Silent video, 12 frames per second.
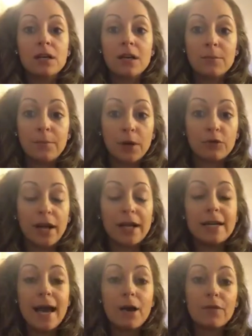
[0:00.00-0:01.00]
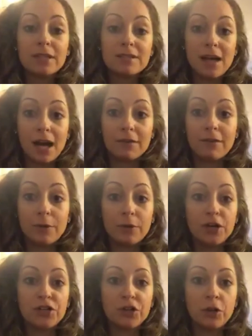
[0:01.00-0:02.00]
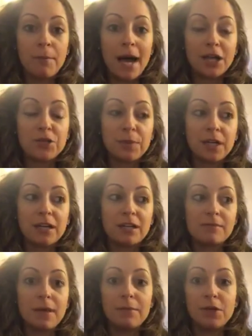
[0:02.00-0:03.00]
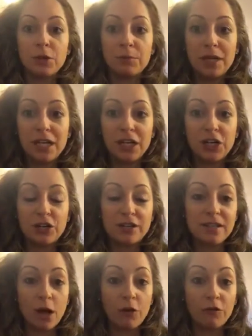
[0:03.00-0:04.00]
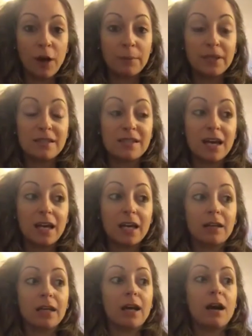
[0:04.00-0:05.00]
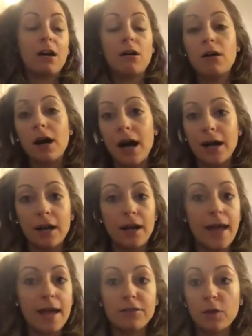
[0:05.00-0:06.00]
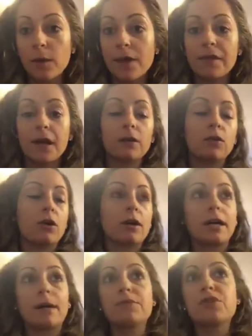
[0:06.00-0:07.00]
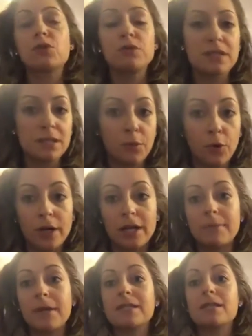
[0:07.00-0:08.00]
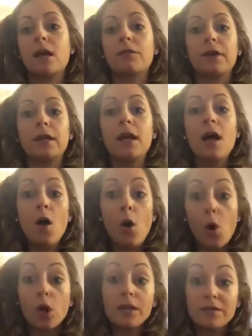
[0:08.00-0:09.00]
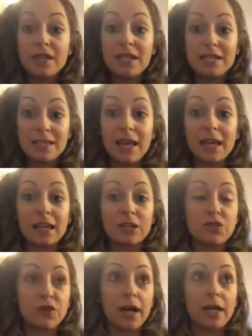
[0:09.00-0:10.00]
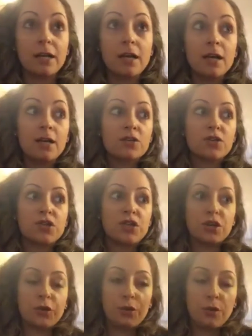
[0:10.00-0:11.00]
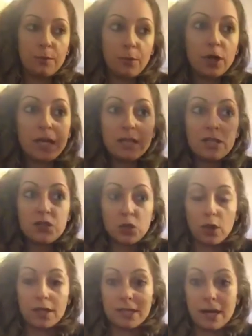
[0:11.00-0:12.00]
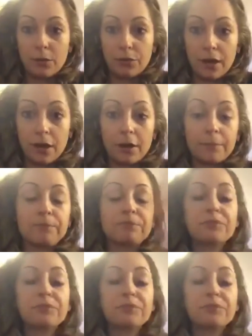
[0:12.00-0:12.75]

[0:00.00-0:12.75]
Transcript: But right now that's not a vibrational match because maybe you're beating yourself up and saying like, oh, I hate the way that I look and I'm so disappointed in myself and all of these things, right? So you're putting these thoughts out there.